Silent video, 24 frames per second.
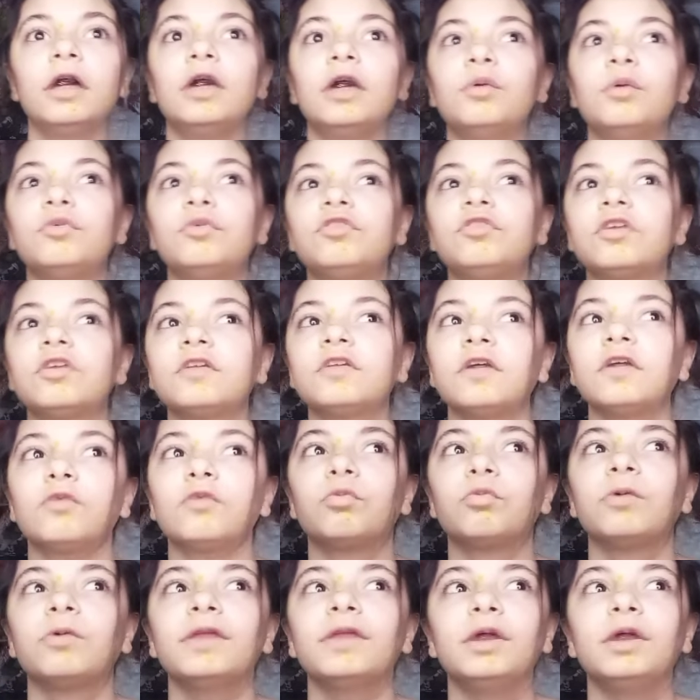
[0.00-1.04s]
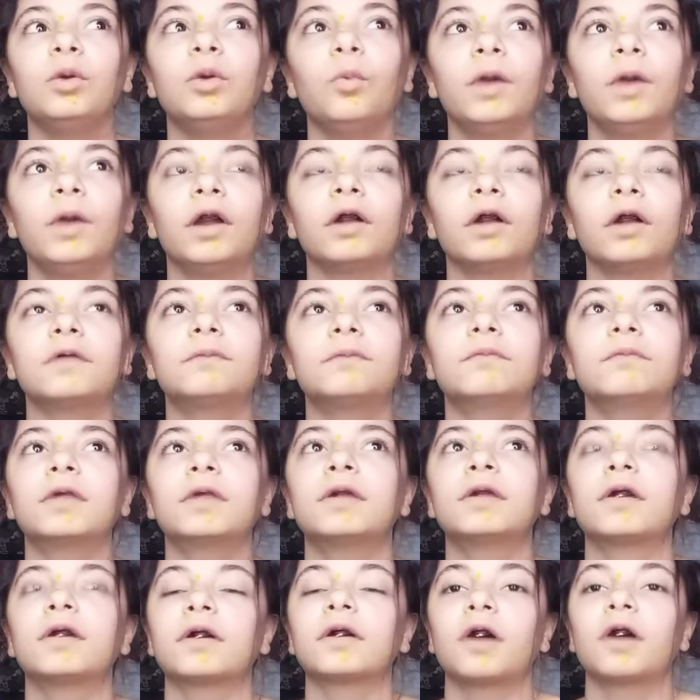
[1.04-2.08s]
It was just really weird
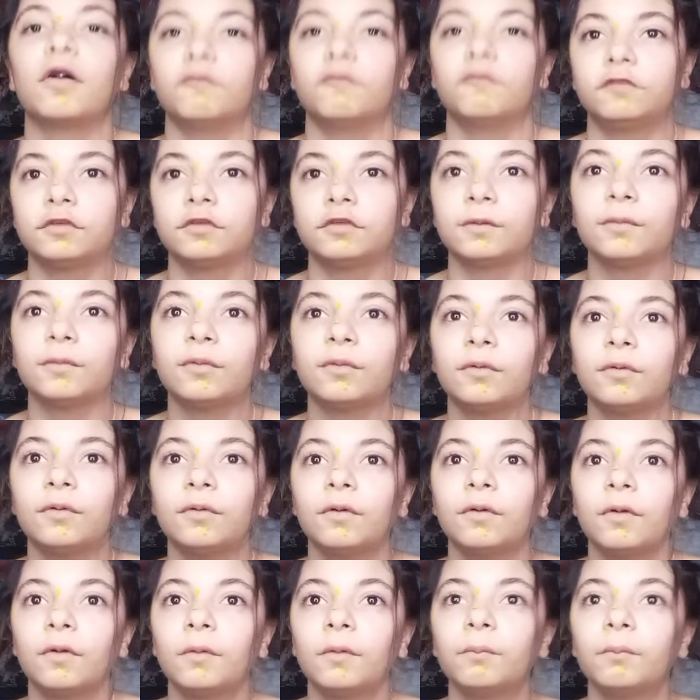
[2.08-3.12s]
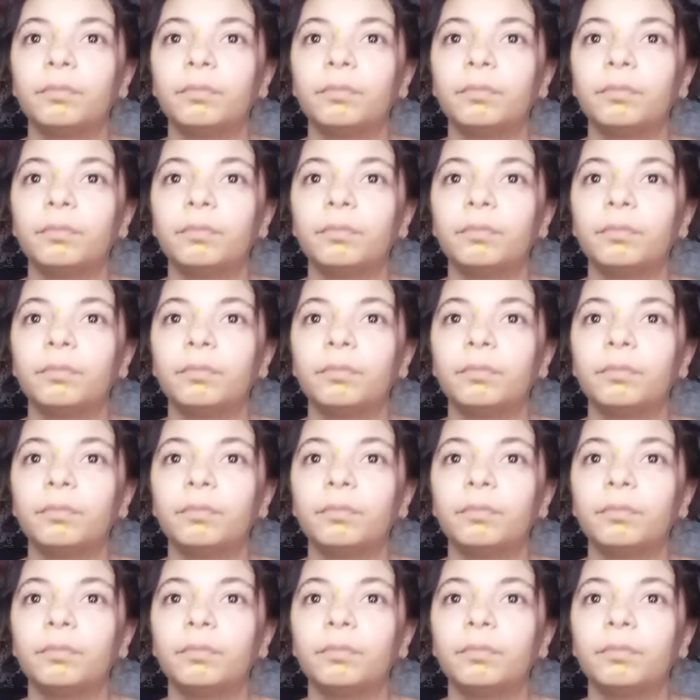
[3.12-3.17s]
and uncomfortable,